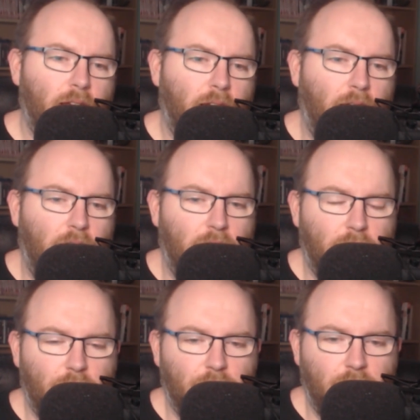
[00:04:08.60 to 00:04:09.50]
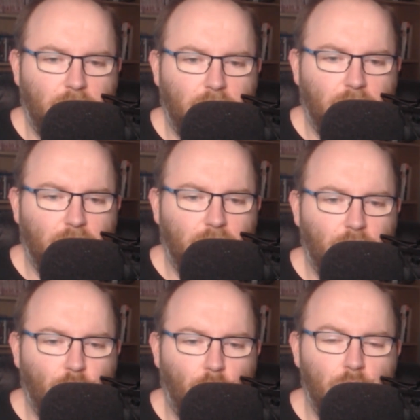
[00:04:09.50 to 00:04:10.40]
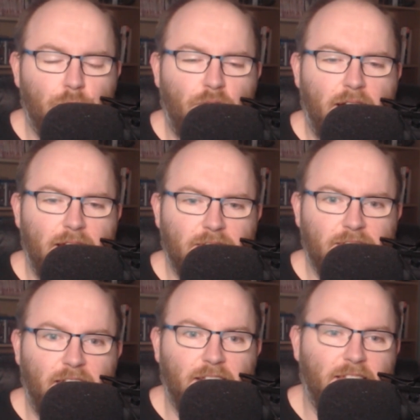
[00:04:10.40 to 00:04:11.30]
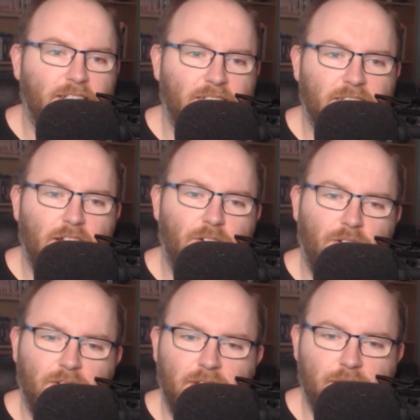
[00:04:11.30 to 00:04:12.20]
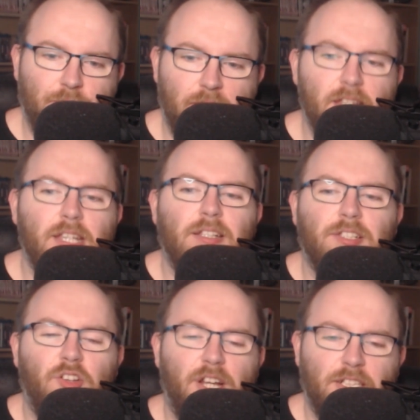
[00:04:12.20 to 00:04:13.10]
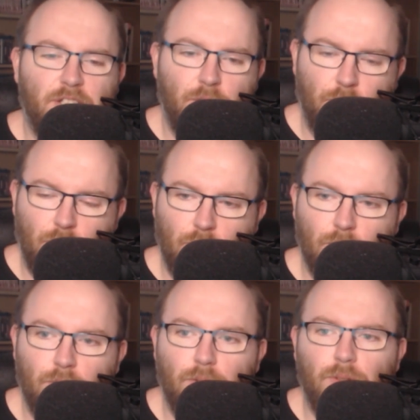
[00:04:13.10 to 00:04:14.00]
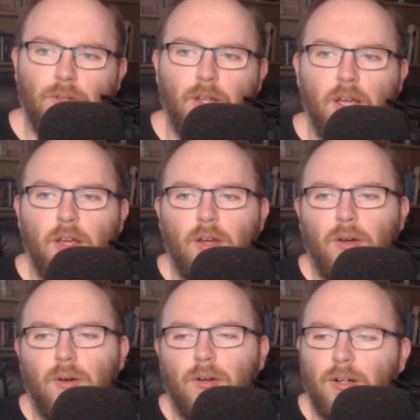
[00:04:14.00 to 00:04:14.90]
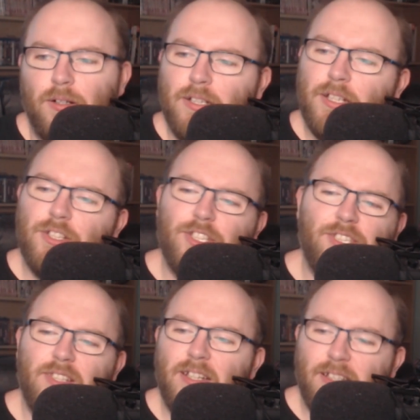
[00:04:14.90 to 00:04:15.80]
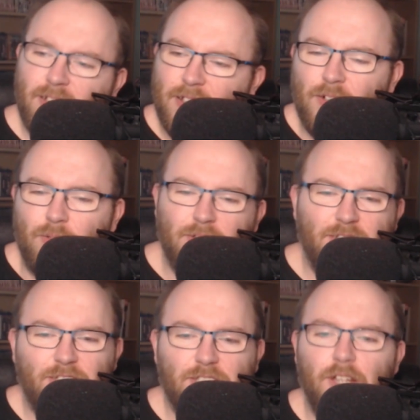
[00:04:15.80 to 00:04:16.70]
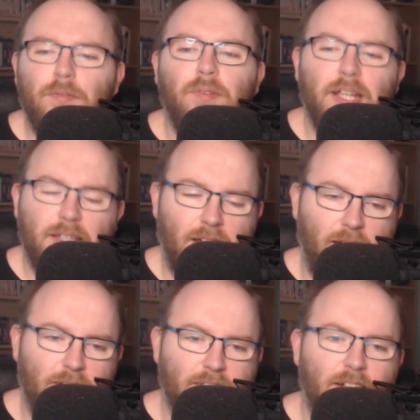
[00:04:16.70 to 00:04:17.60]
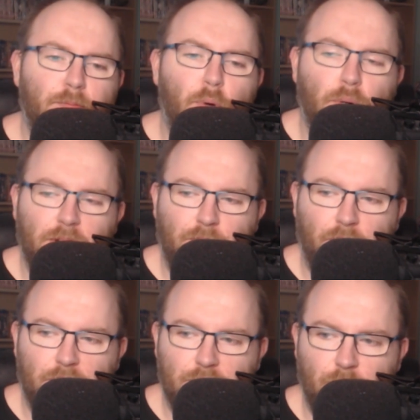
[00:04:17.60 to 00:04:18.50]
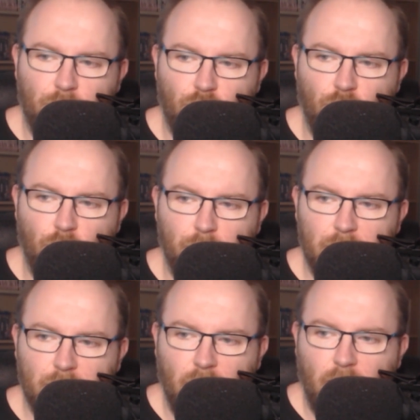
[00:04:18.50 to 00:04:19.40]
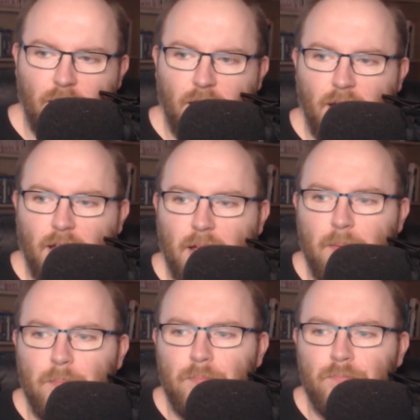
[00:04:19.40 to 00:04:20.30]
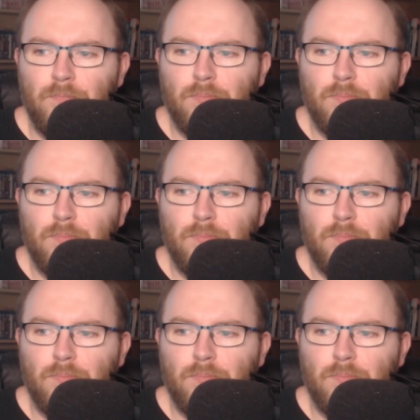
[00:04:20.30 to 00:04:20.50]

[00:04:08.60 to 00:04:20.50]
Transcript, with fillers: uh, like Conan O'Brien saying things that he's heard on TV to try and sound cool, or just eh, you know stuff like that. It's kind of poking fun at some tropes. Um,